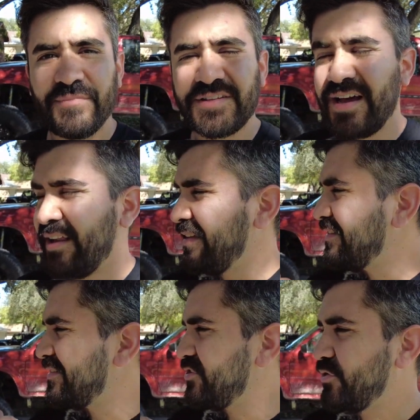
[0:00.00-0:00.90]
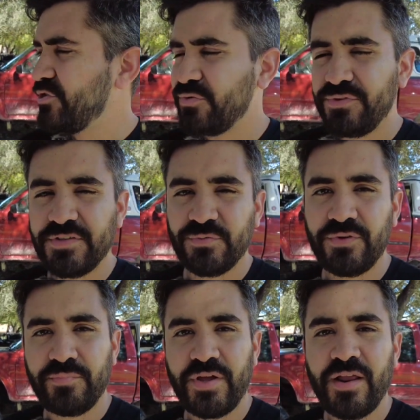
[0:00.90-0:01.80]
It's kind of like the situation with this
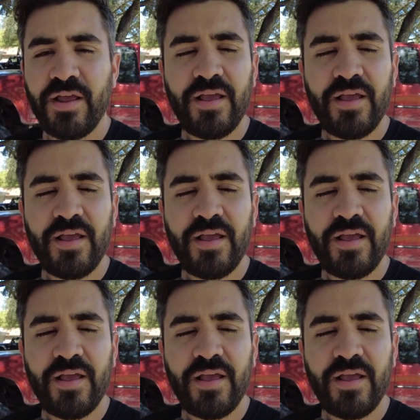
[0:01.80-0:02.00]
one, but